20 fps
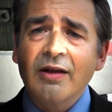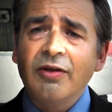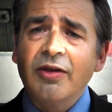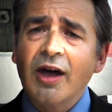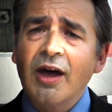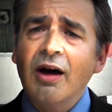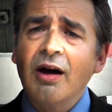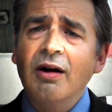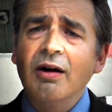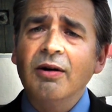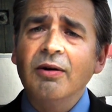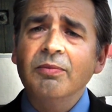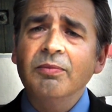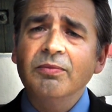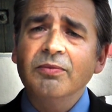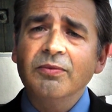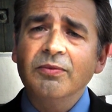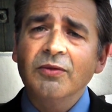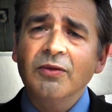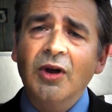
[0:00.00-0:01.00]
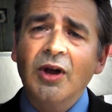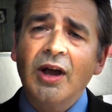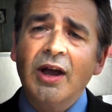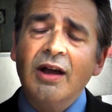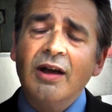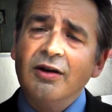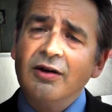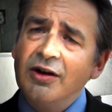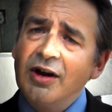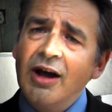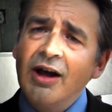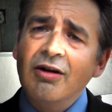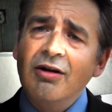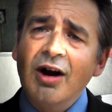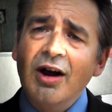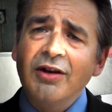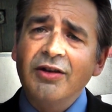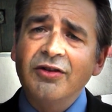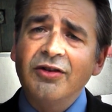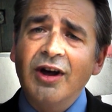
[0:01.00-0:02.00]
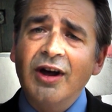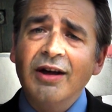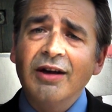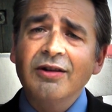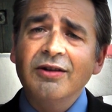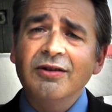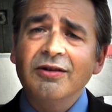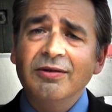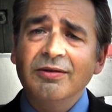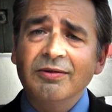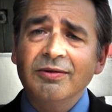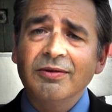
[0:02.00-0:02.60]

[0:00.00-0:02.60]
They are, dare I say it,